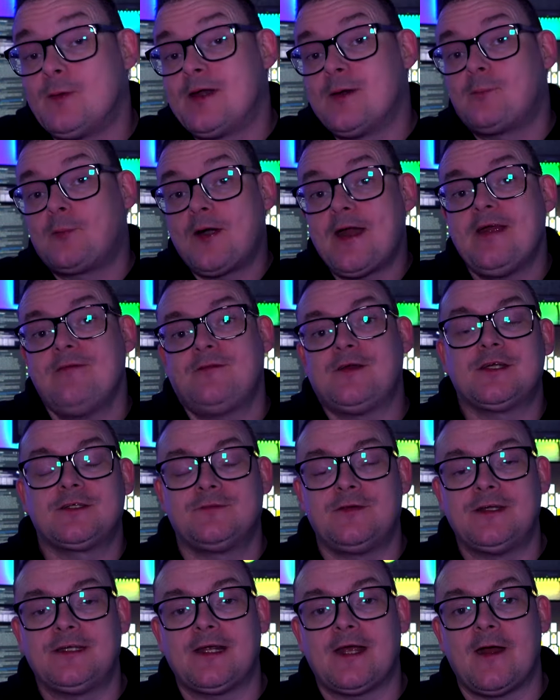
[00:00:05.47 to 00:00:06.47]
in a previous
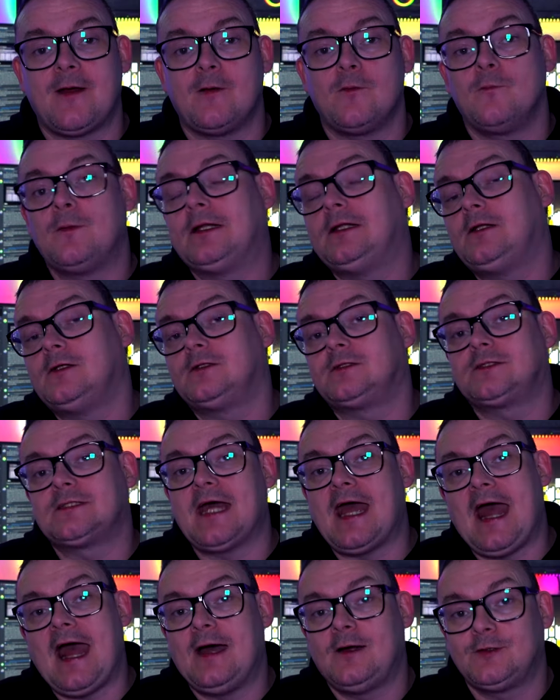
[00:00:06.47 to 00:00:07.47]
video we looked
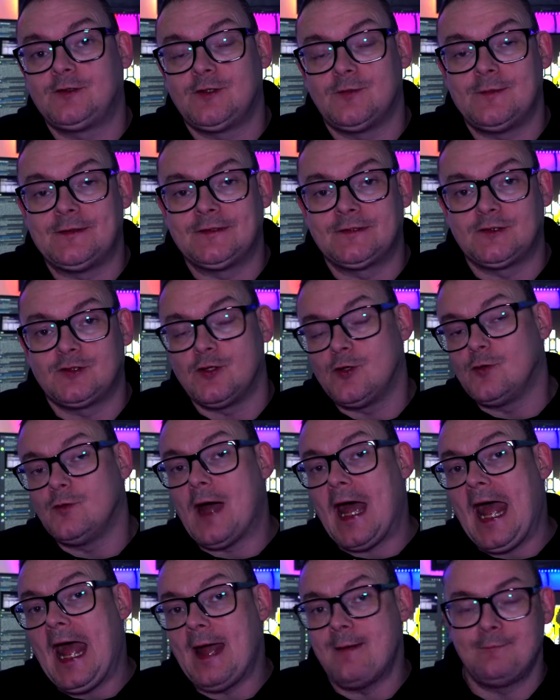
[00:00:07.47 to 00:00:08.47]
at how to install
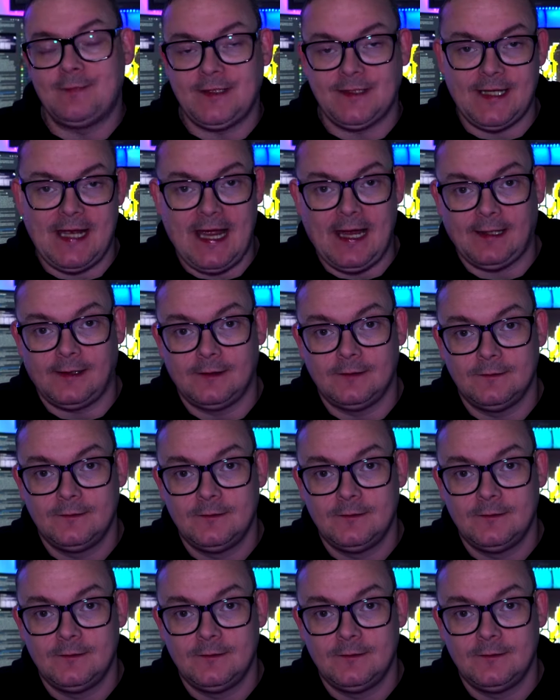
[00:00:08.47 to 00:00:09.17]
EmuDeck.